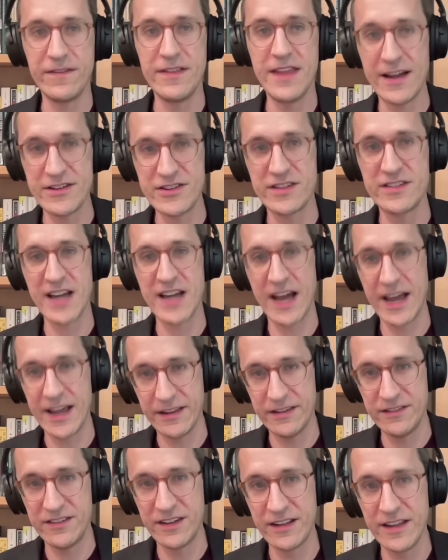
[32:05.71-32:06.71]
not
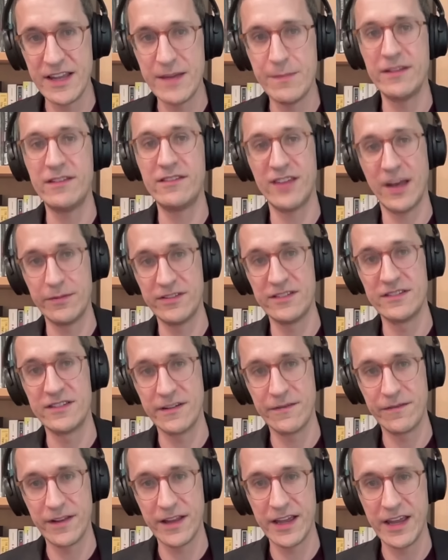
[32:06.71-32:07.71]
stylistically, but
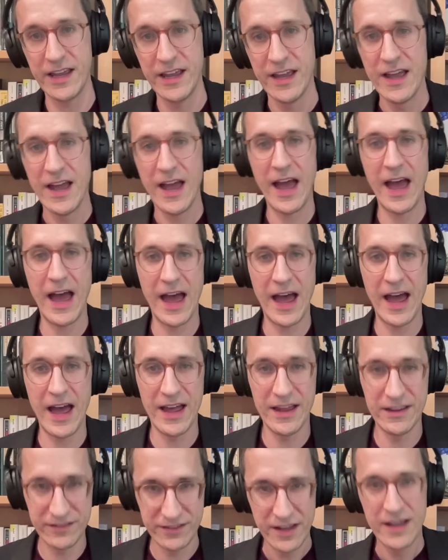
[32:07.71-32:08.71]
substantively
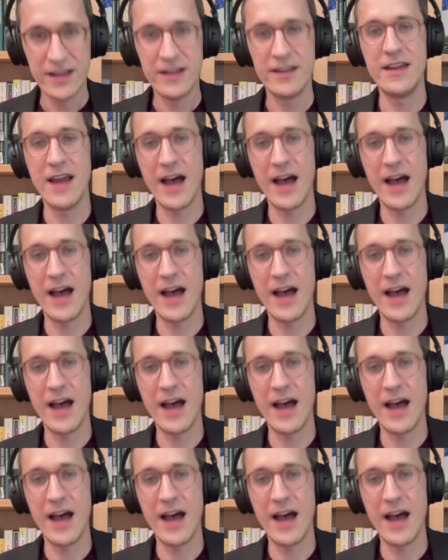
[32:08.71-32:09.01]
as mm-hmm.